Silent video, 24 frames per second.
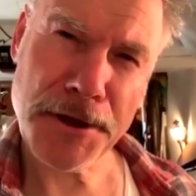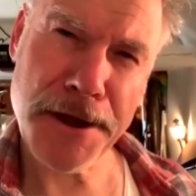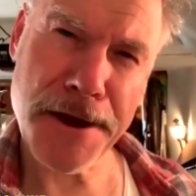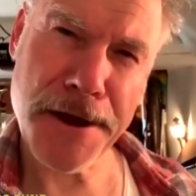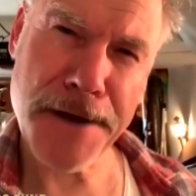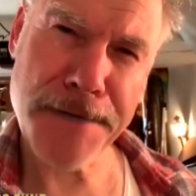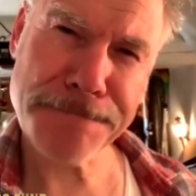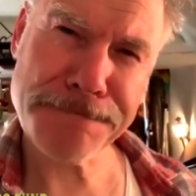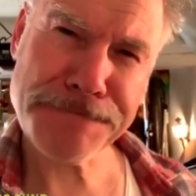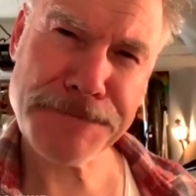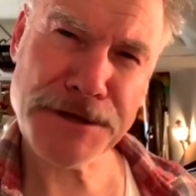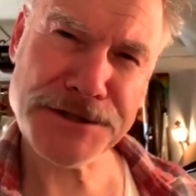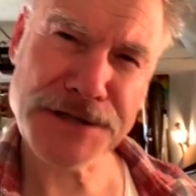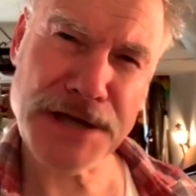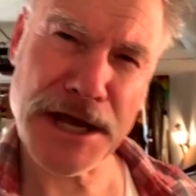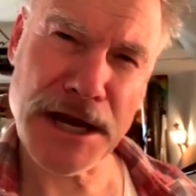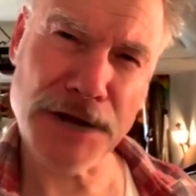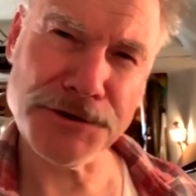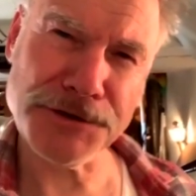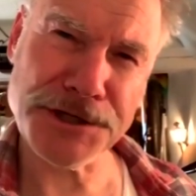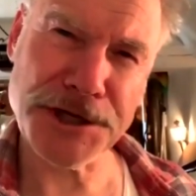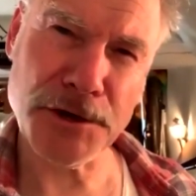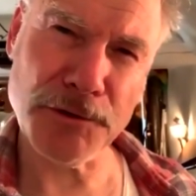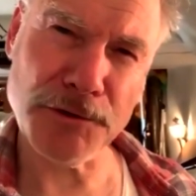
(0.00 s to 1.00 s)
Yeah, because I
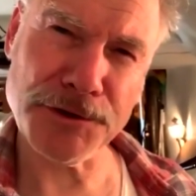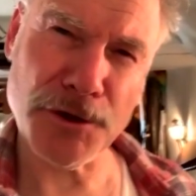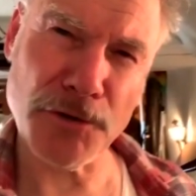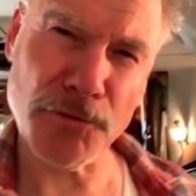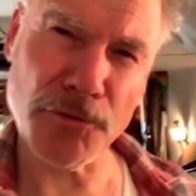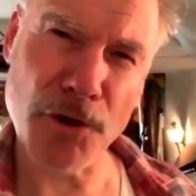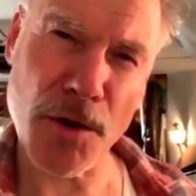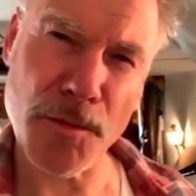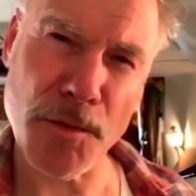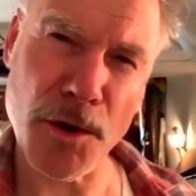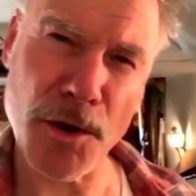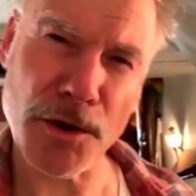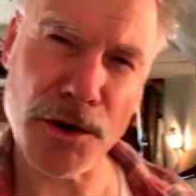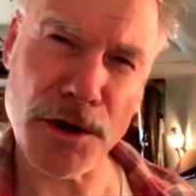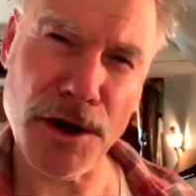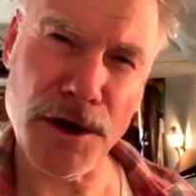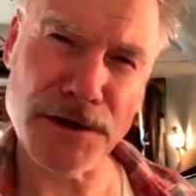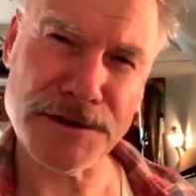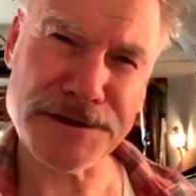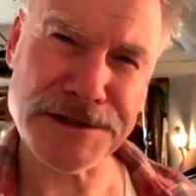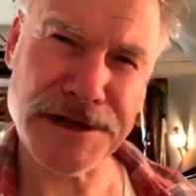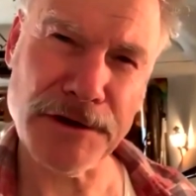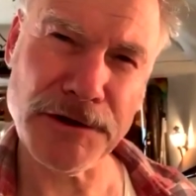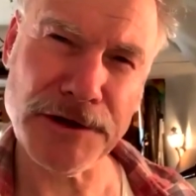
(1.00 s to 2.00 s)
don't deal with no
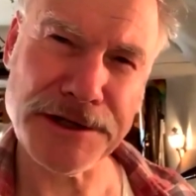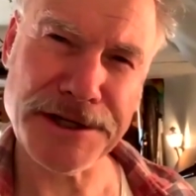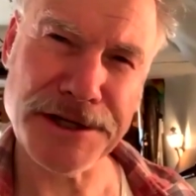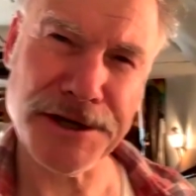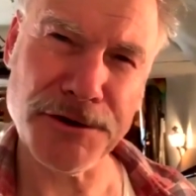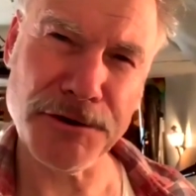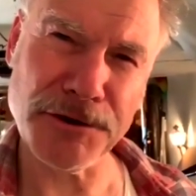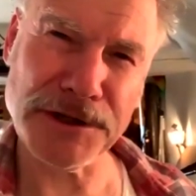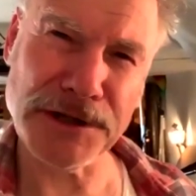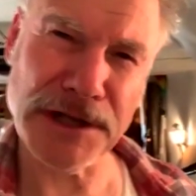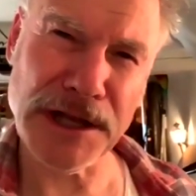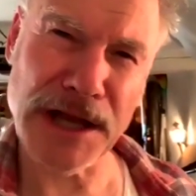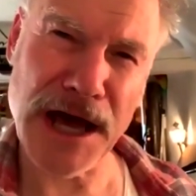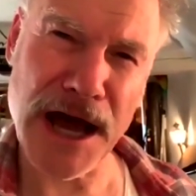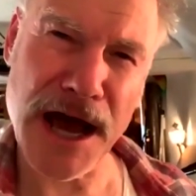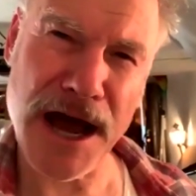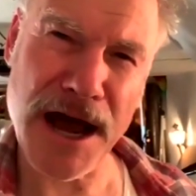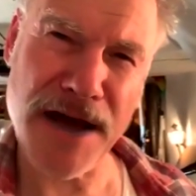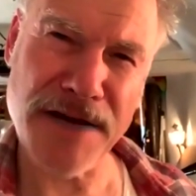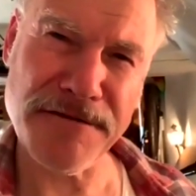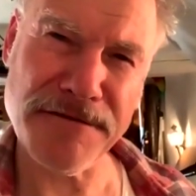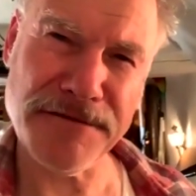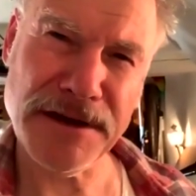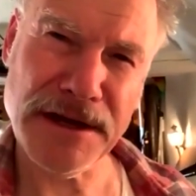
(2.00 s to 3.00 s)
robocalls. I only deal with
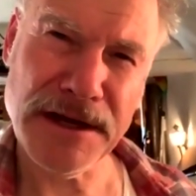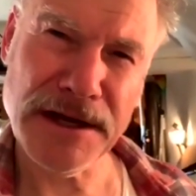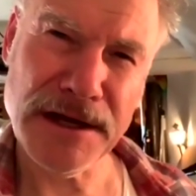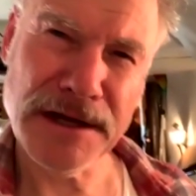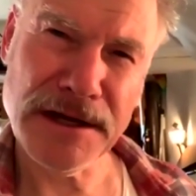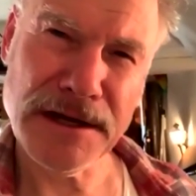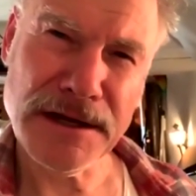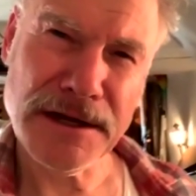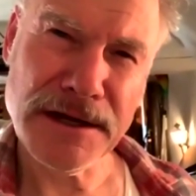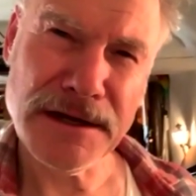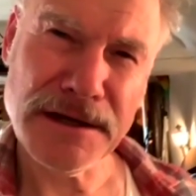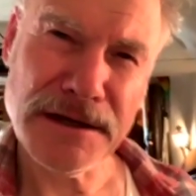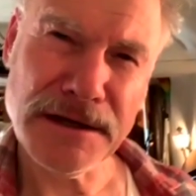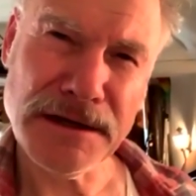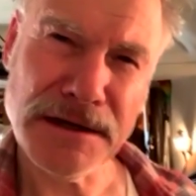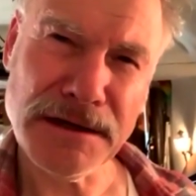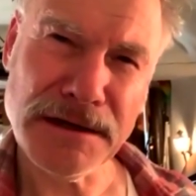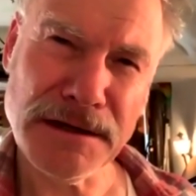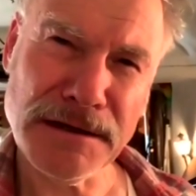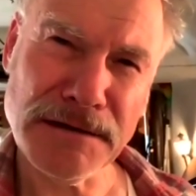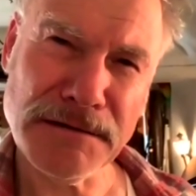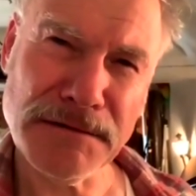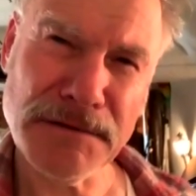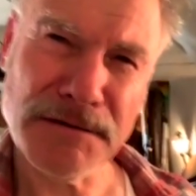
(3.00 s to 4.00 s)
live,
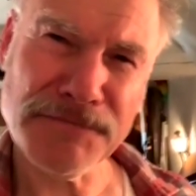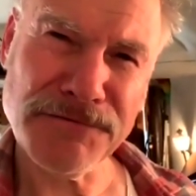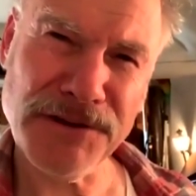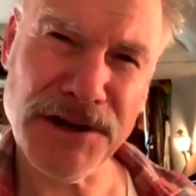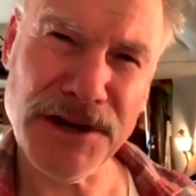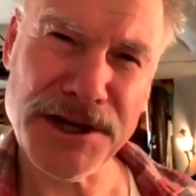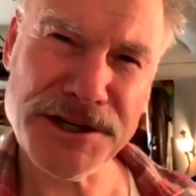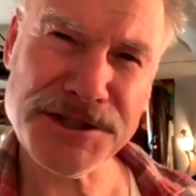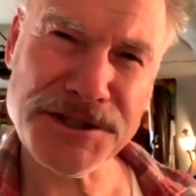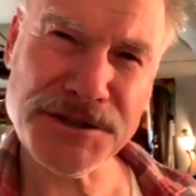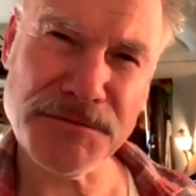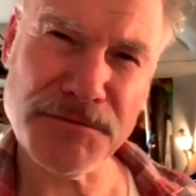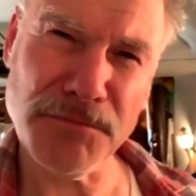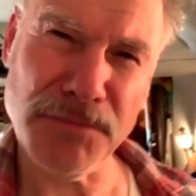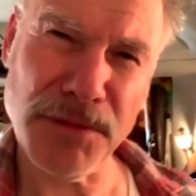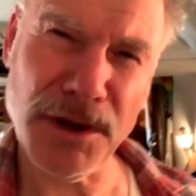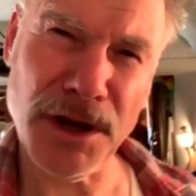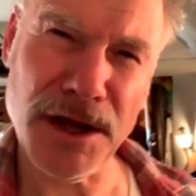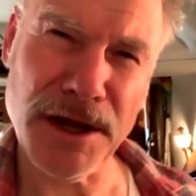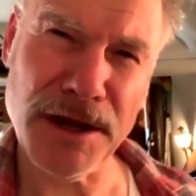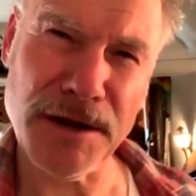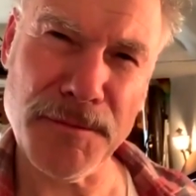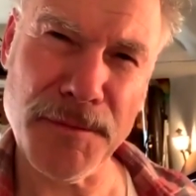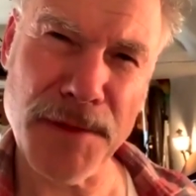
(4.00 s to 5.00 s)
flesh and blood